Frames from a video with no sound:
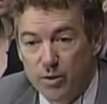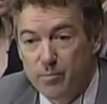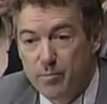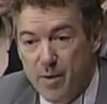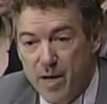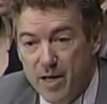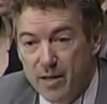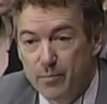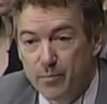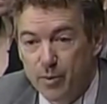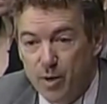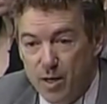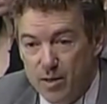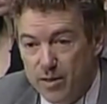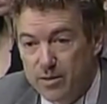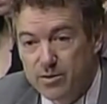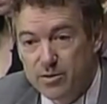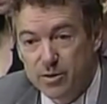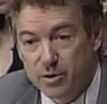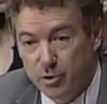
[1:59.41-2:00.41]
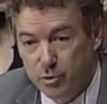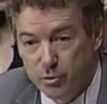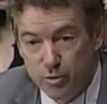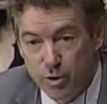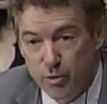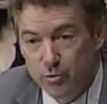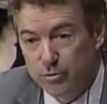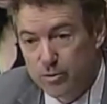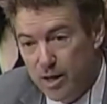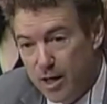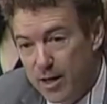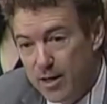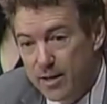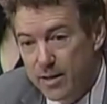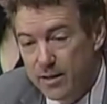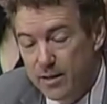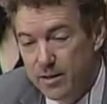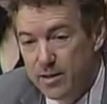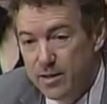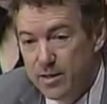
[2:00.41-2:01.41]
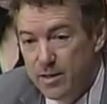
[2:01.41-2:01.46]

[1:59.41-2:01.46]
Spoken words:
make products that you don't like.